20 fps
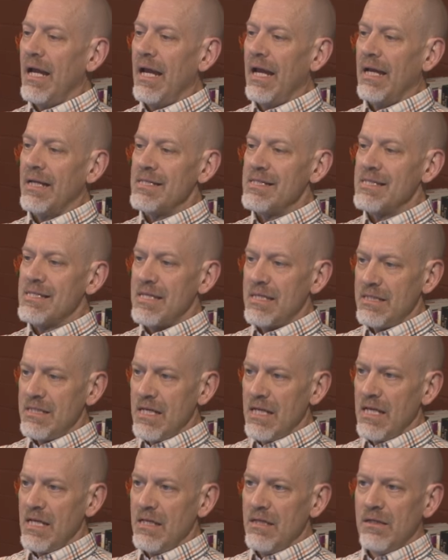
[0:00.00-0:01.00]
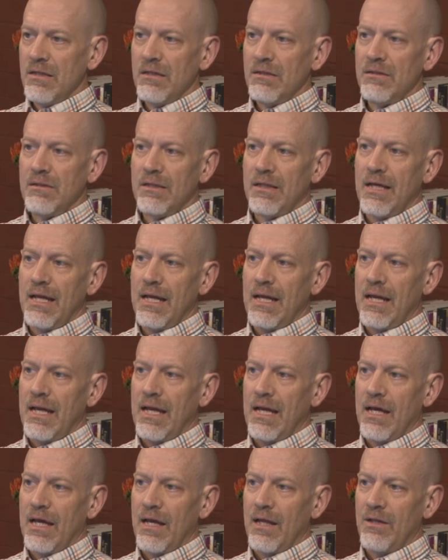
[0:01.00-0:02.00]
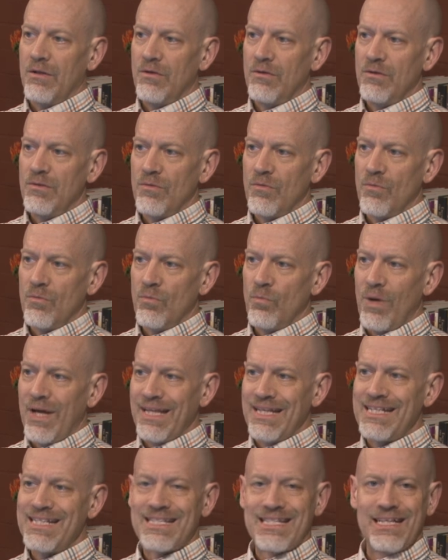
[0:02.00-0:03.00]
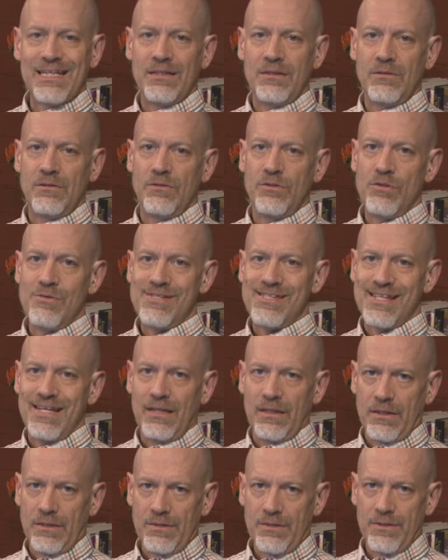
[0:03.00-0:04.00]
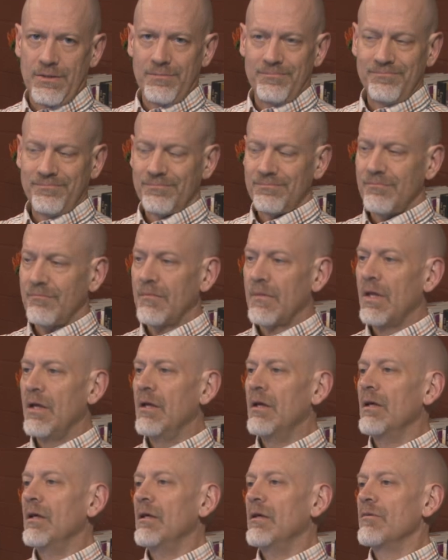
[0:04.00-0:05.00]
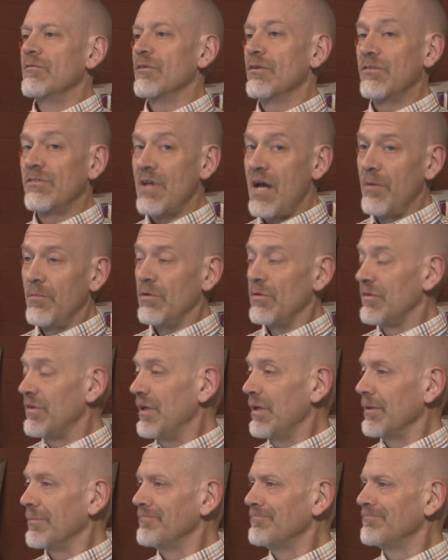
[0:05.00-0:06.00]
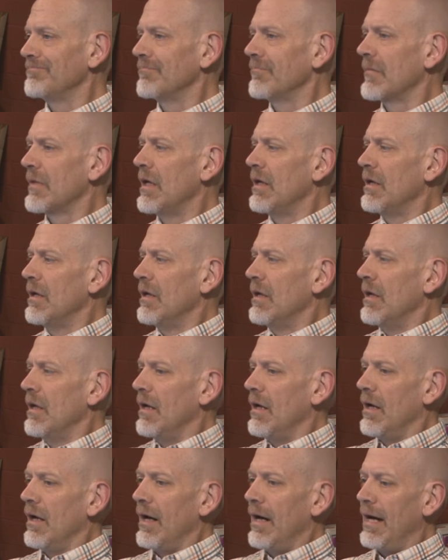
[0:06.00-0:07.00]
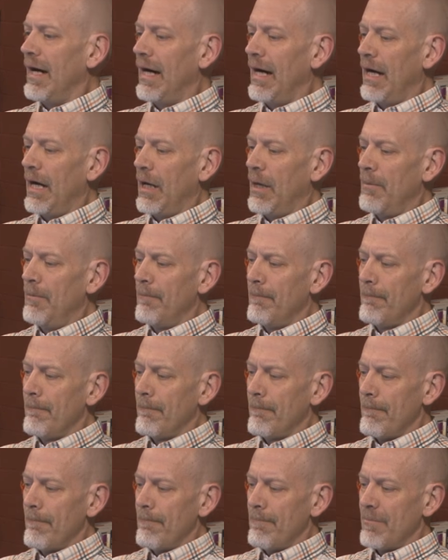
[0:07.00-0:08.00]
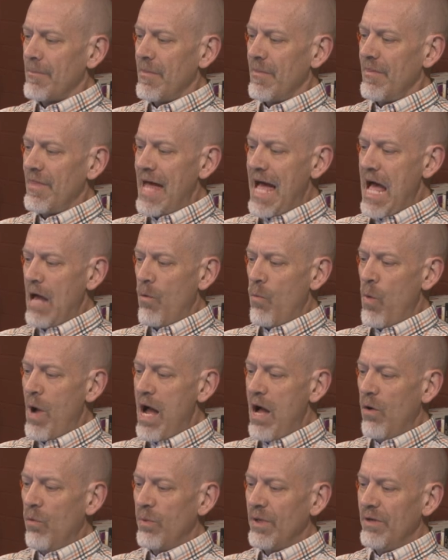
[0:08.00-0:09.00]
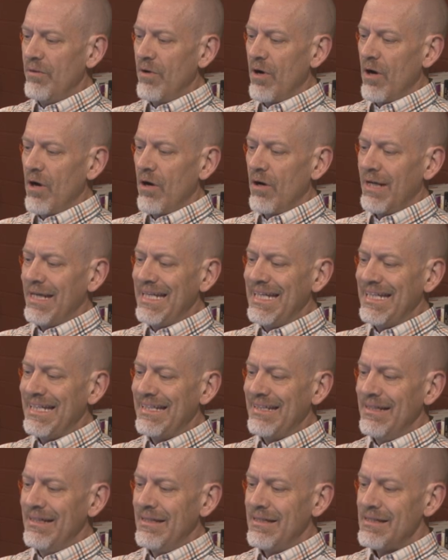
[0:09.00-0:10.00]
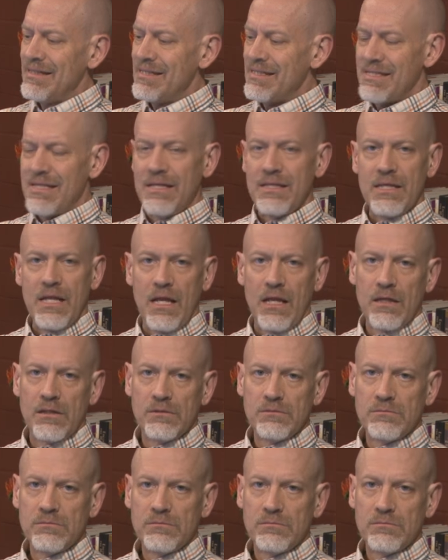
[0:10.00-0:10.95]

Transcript: and Sydney and Wellington, New Zealand, first time in New Zealand, um, that while we are in Sydney,